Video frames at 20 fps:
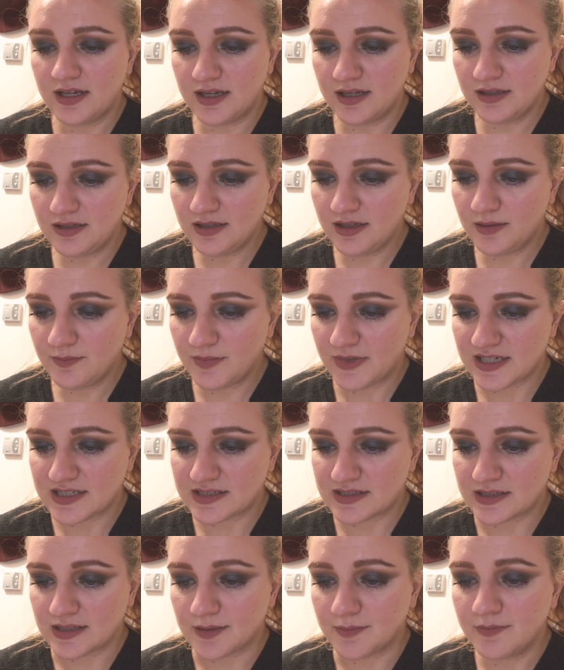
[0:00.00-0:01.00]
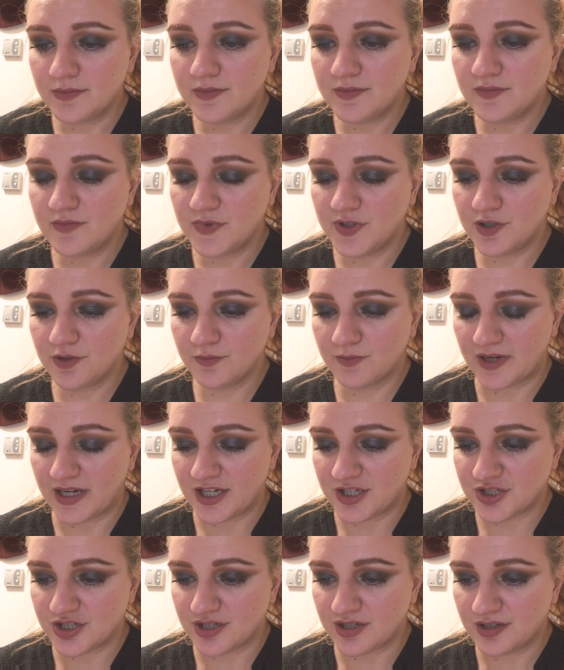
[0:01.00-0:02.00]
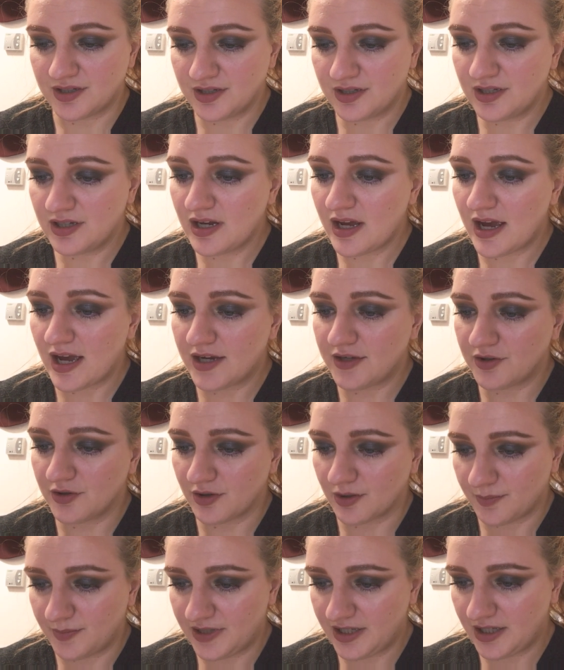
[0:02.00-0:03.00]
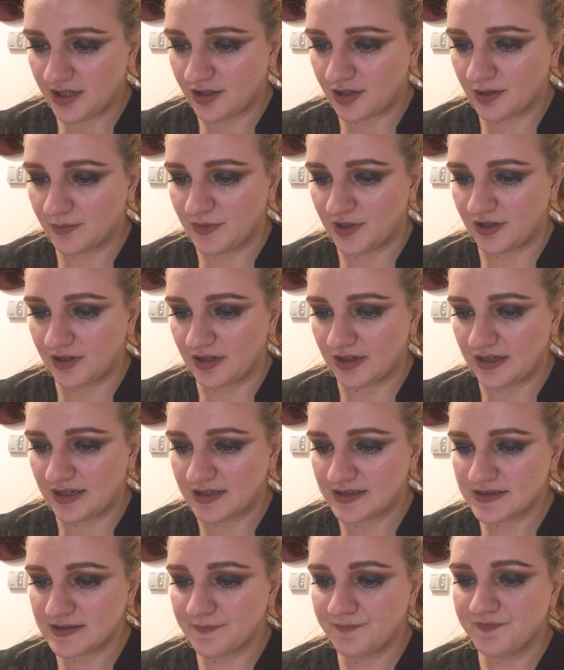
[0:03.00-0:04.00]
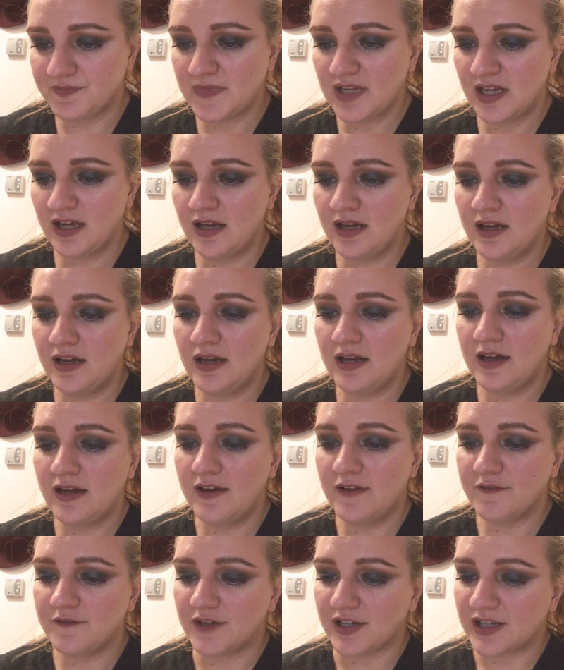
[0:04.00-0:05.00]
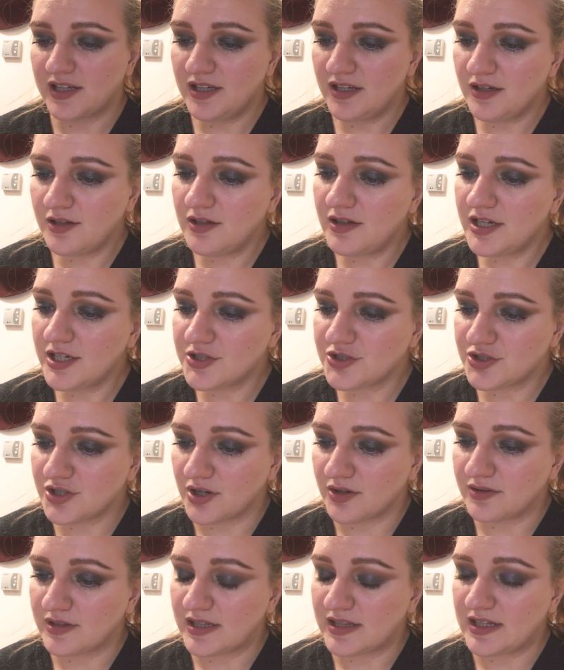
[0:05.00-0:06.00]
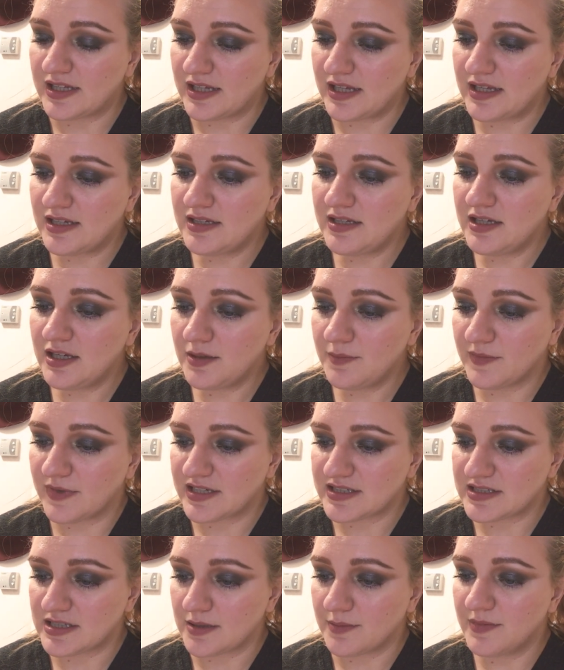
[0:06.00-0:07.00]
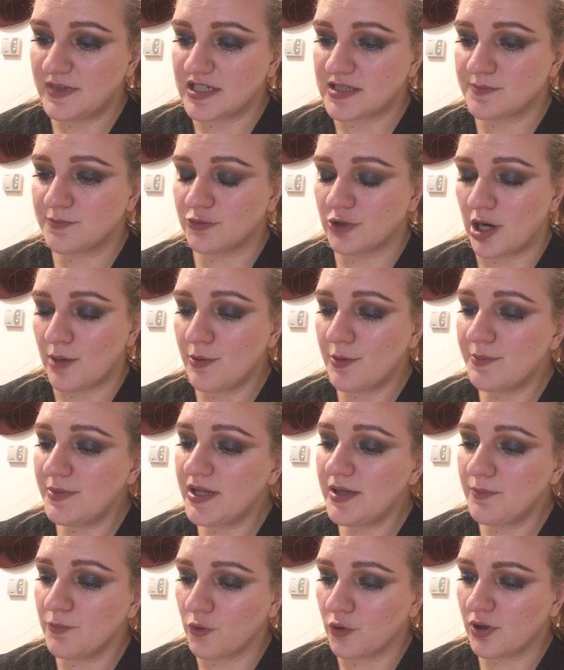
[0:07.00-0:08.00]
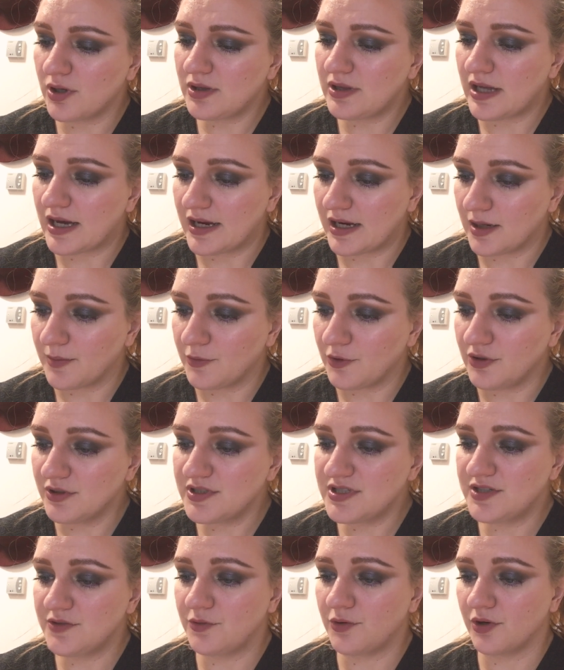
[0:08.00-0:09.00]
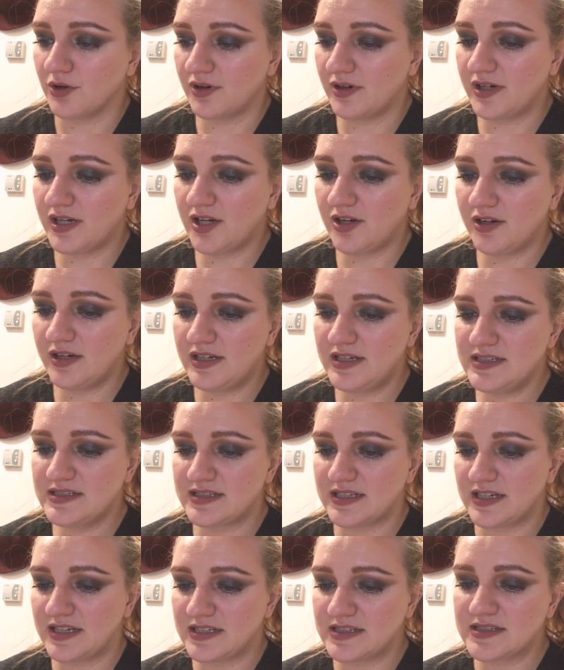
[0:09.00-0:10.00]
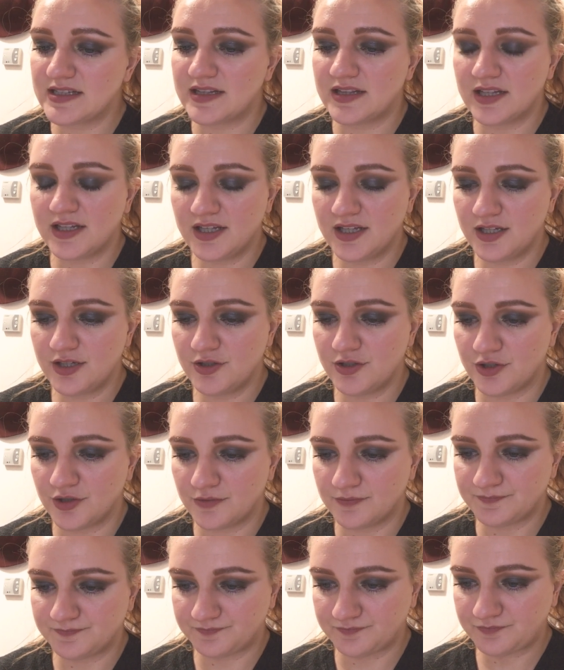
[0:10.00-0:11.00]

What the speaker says: Indian Muslim, Eurasian, and European communities. Vakil has shown that the Indian Muslim is probably more liable to coronary disease than the Hindu.